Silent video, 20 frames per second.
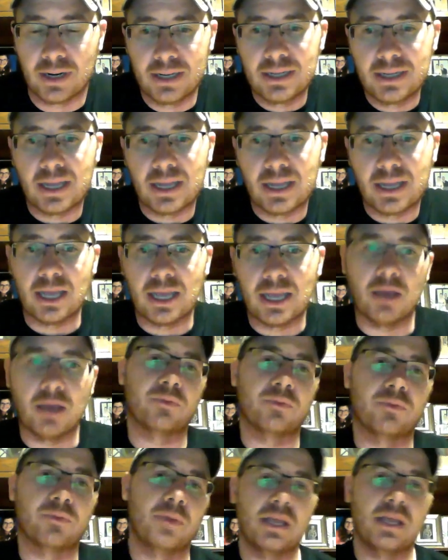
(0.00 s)
and it helps
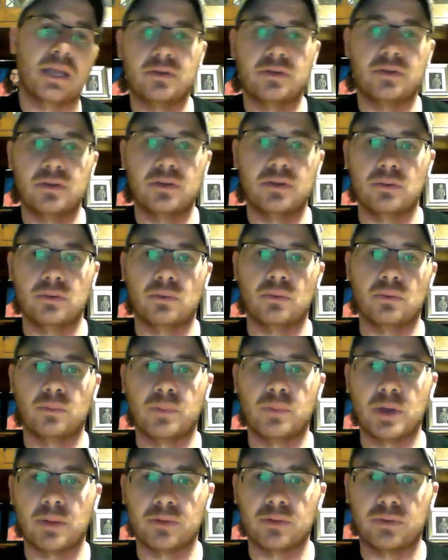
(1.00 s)
me to be
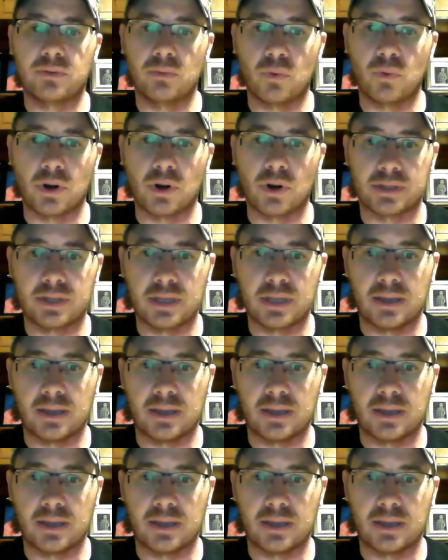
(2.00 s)
able to work